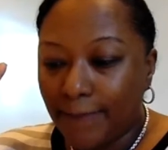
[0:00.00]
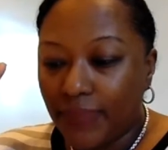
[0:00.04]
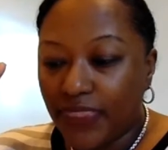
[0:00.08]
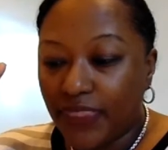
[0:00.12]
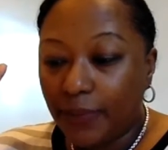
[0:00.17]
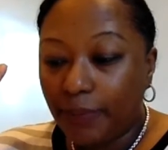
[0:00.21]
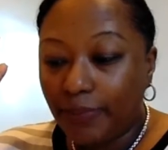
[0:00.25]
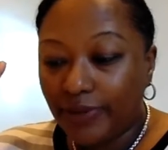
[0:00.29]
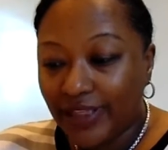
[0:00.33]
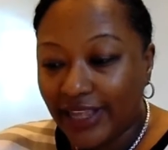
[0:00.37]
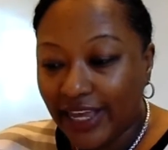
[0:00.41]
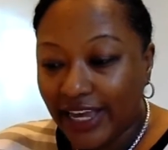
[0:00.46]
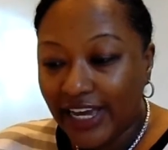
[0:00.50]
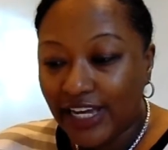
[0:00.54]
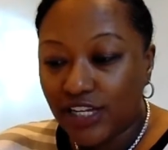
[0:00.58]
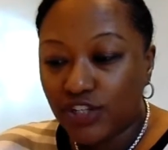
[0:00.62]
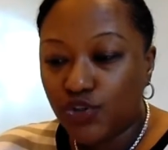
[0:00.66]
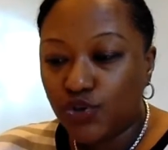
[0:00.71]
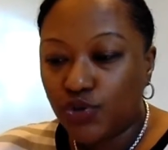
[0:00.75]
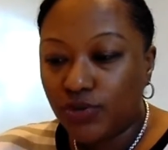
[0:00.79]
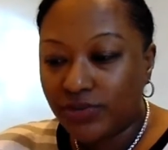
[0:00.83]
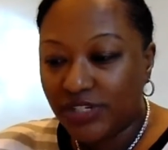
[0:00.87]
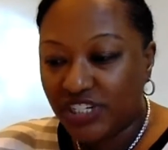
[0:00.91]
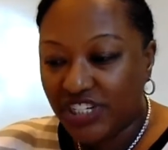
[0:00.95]
the
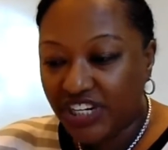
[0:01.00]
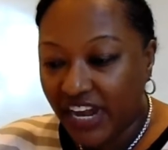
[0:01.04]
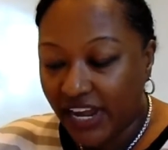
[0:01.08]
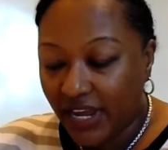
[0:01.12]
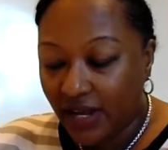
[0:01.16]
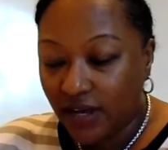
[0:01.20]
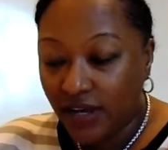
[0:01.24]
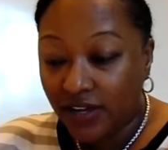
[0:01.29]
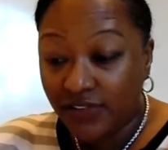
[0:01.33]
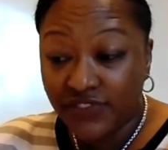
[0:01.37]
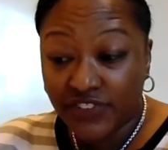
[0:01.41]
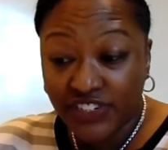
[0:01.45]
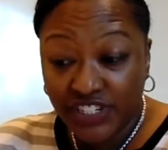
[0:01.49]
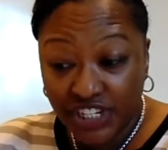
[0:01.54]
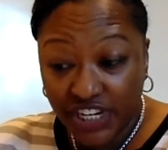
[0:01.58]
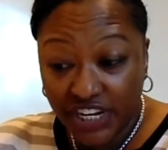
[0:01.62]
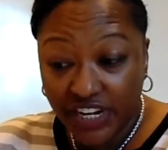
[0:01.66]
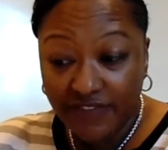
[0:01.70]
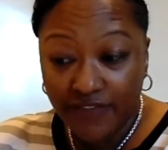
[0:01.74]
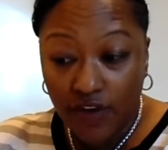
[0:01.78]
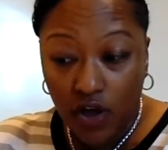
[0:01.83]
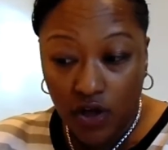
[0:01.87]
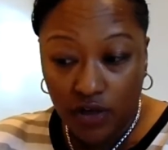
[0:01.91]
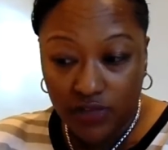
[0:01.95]
plan to
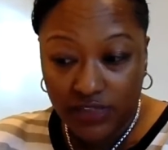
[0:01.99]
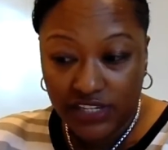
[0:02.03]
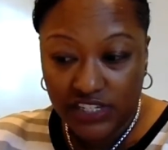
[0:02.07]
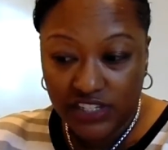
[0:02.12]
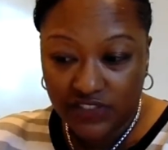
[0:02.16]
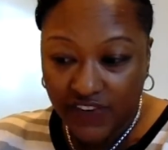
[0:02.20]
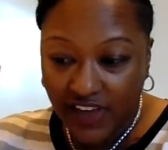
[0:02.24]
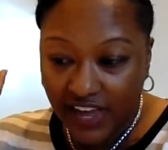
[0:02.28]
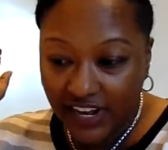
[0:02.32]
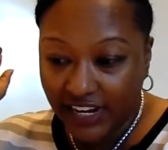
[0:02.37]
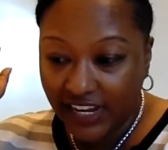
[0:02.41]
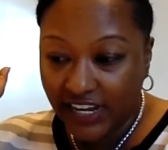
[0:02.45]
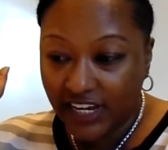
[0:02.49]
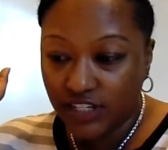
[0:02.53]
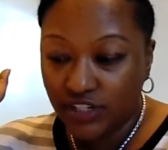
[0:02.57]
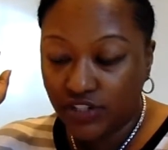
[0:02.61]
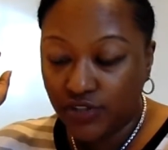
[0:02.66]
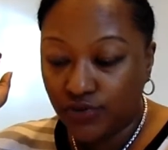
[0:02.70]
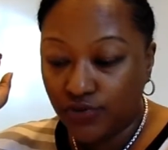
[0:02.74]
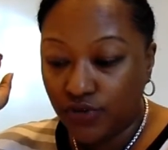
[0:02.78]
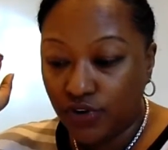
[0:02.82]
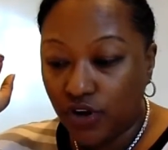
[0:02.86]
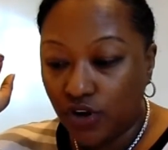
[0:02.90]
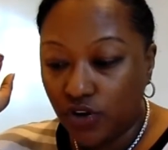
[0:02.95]
achieve all these
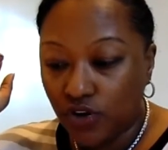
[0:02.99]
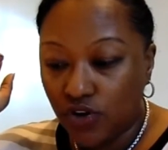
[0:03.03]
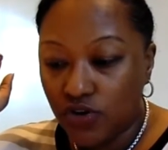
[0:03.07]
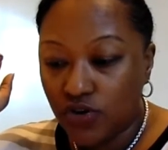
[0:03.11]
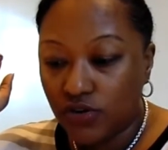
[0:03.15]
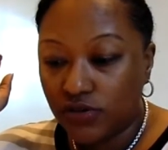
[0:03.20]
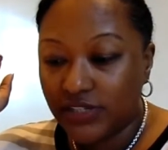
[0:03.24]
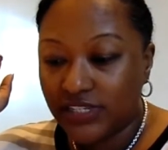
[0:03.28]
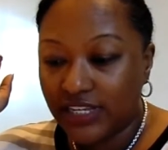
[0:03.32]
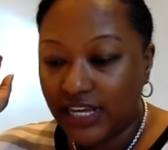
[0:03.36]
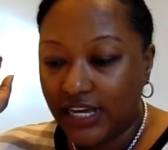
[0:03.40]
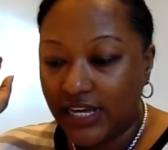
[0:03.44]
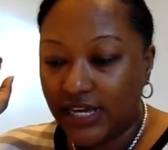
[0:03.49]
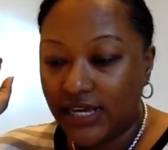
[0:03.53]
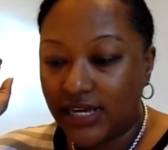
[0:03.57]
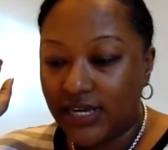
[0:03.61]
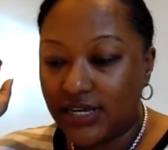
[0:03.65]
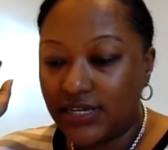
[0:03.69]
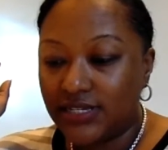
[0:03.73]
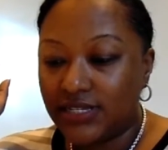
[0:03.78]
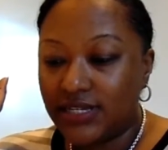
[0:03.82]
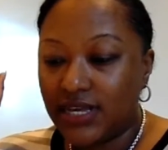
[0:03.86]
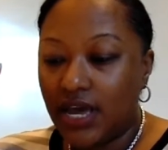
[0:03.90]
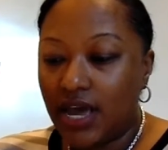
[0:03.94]
financial goals
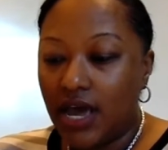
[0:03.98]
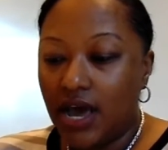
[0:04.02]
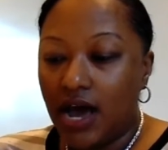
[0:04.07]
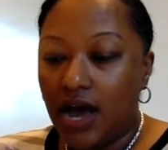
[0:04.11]
is